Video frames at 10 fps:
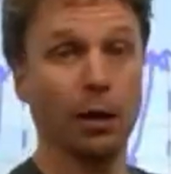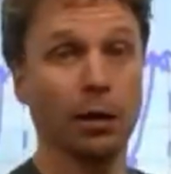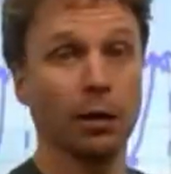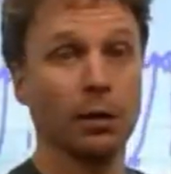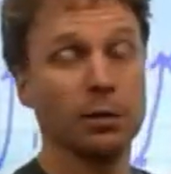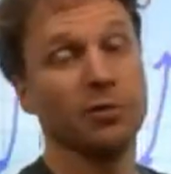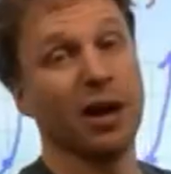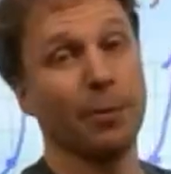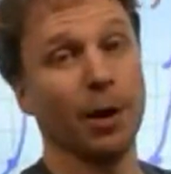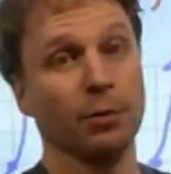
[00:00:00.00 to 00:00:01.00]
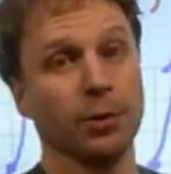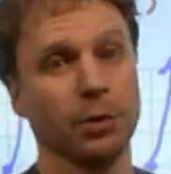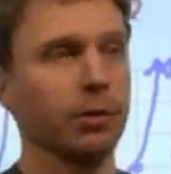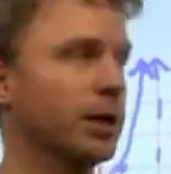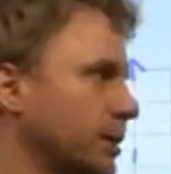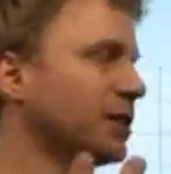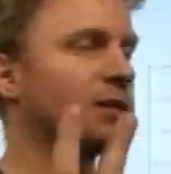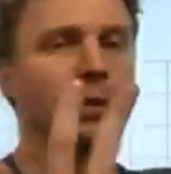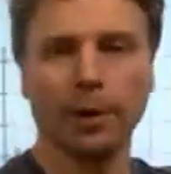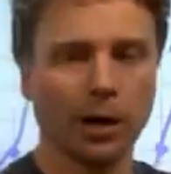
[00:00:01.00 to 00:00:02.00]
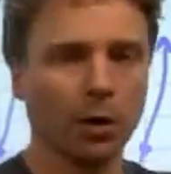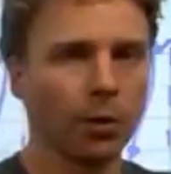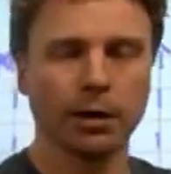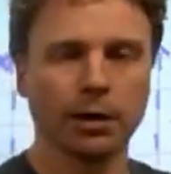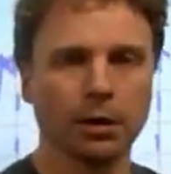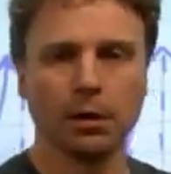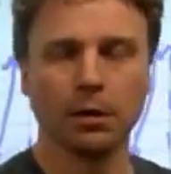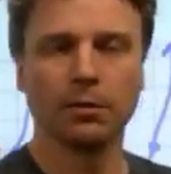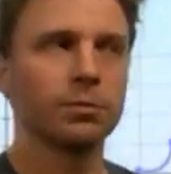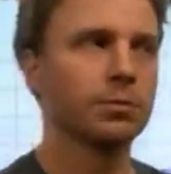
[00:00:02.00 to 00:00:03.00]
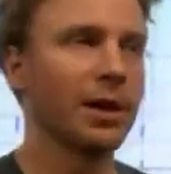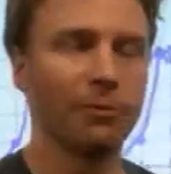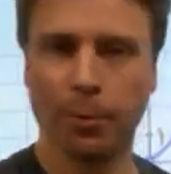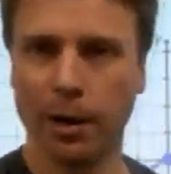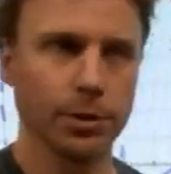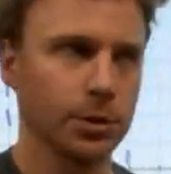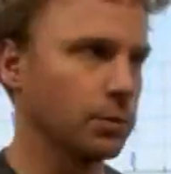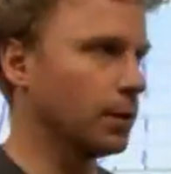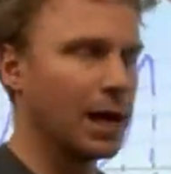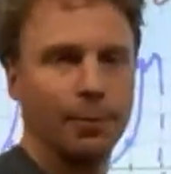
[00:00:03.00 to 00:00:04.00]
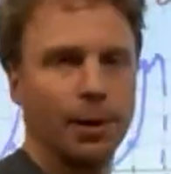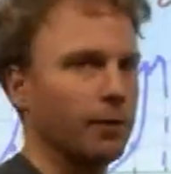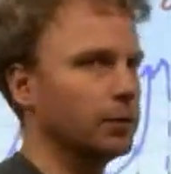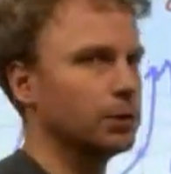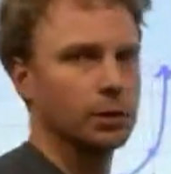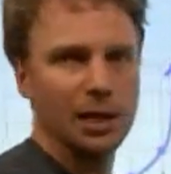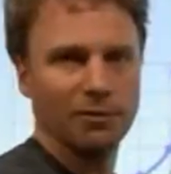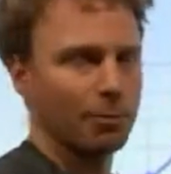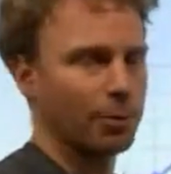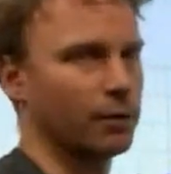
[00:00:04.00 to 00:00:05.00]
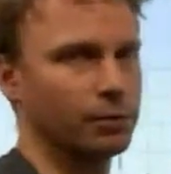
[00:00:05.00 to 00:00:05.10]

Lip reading: to 5 pi over 2. And then a distance of pi away, 7 pi over 2, 9 pi over 2, 11 pi over 2,